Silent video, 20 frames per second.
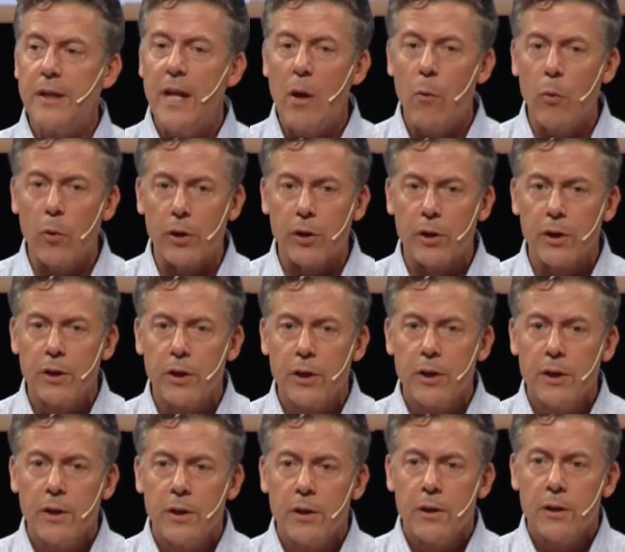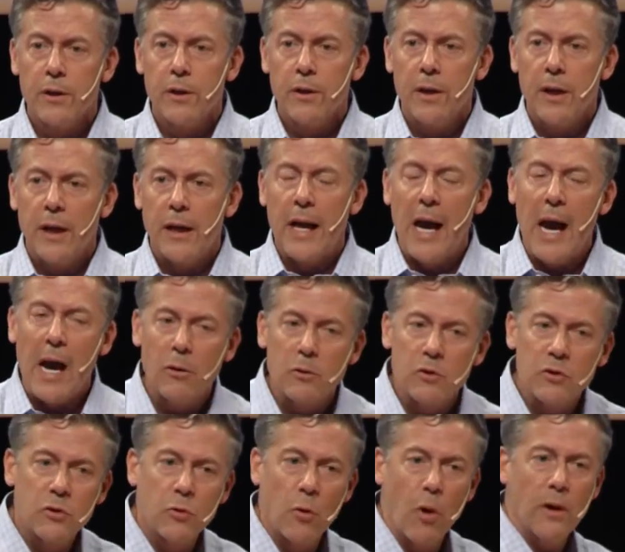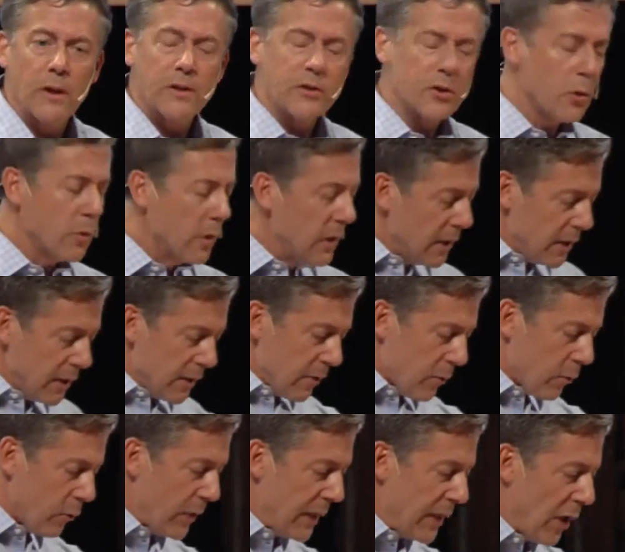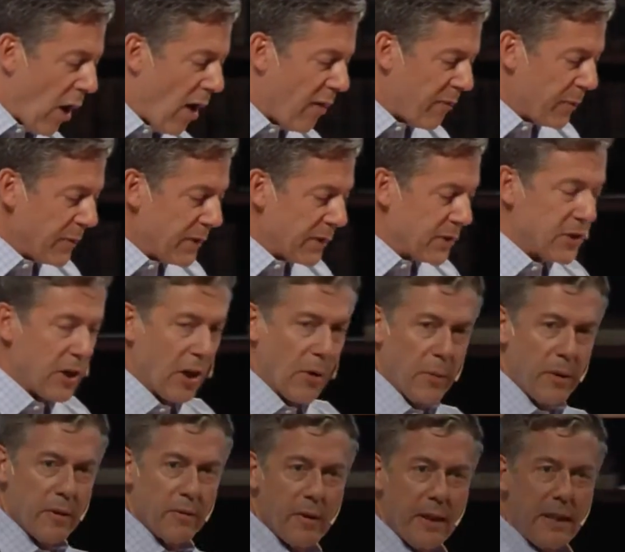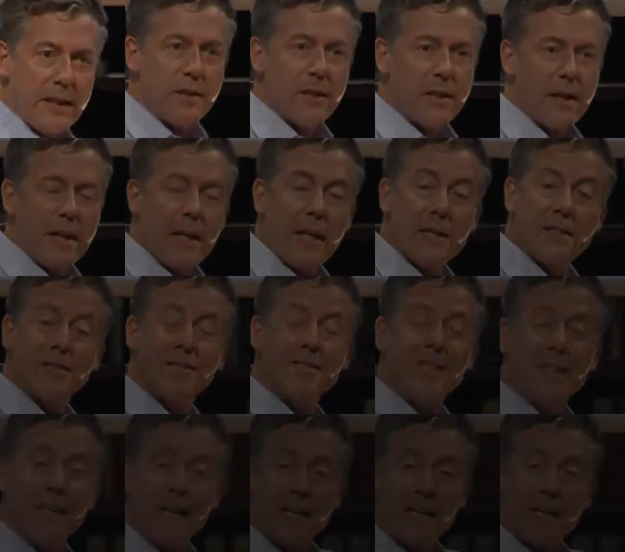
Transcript: a network and how strong. So Reid Hoffman, the chairman of LinkedIn, I got to sit